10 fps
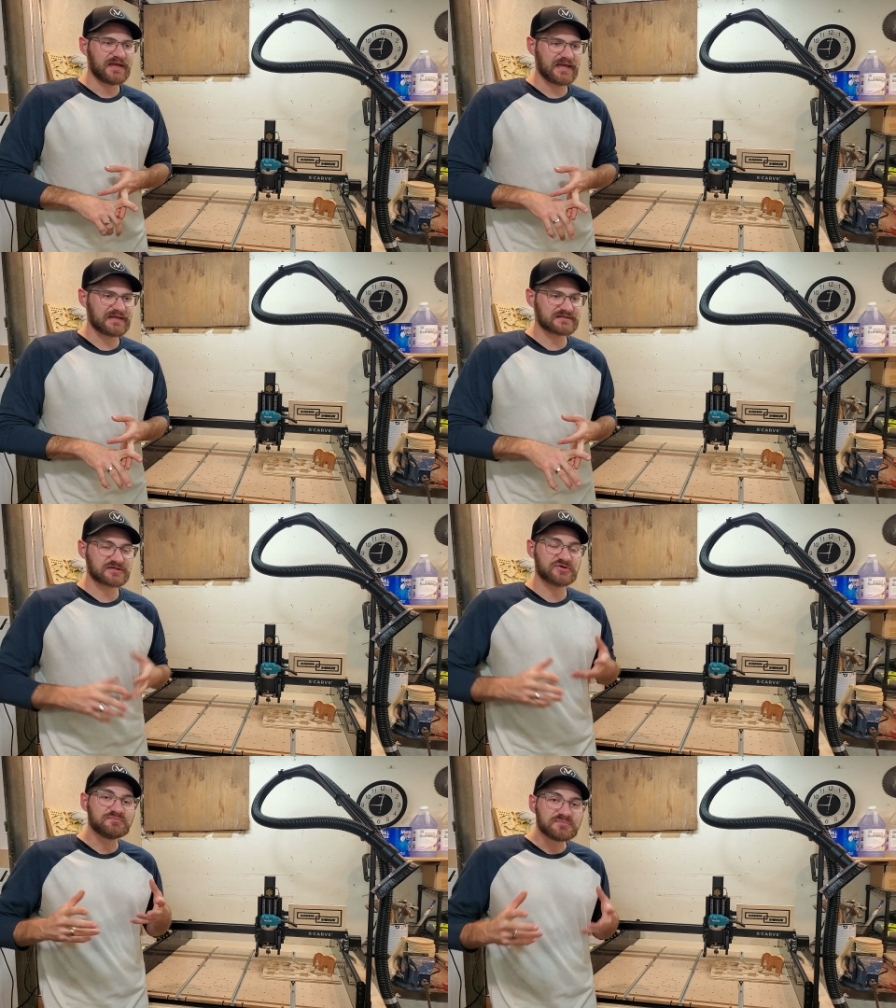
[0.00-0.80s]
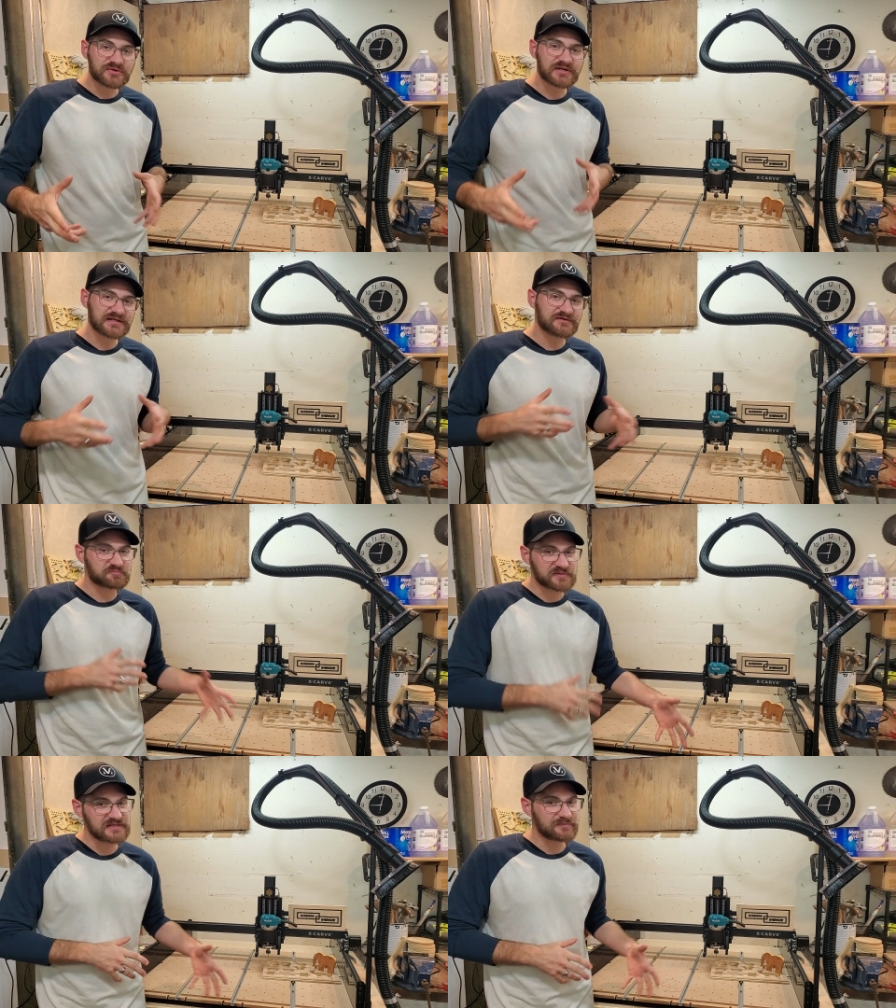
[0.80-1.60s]
and a community
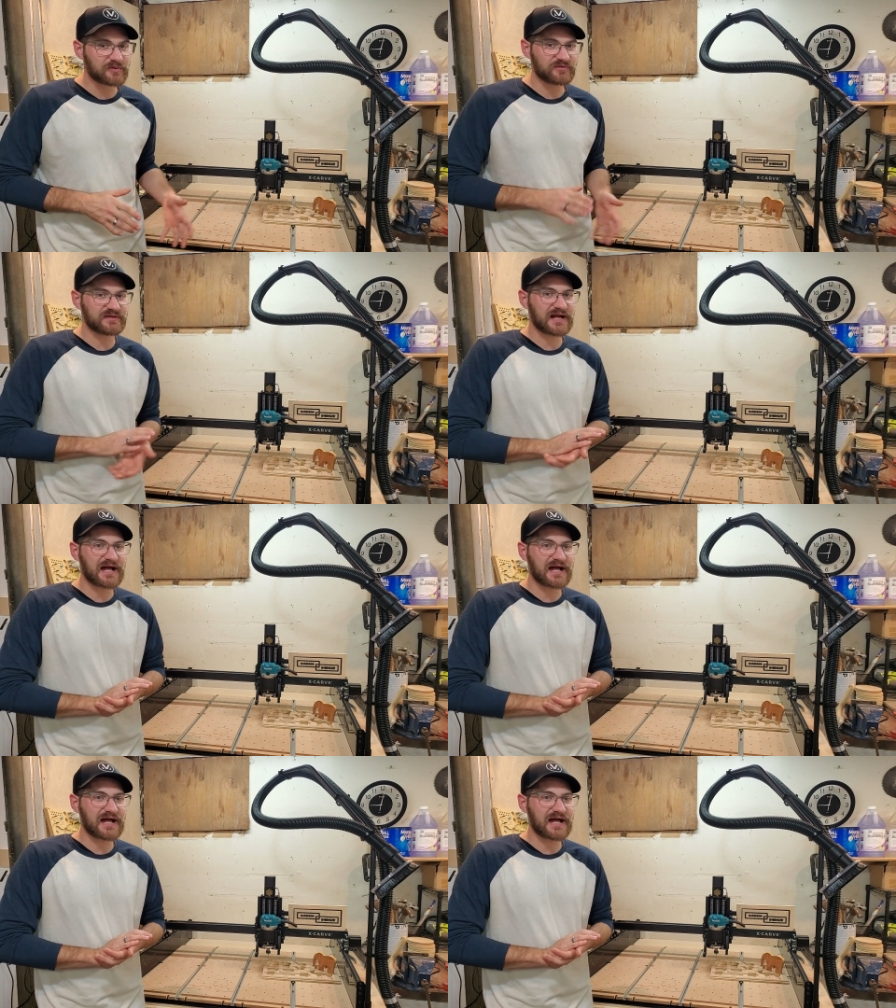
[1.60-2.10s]
of people that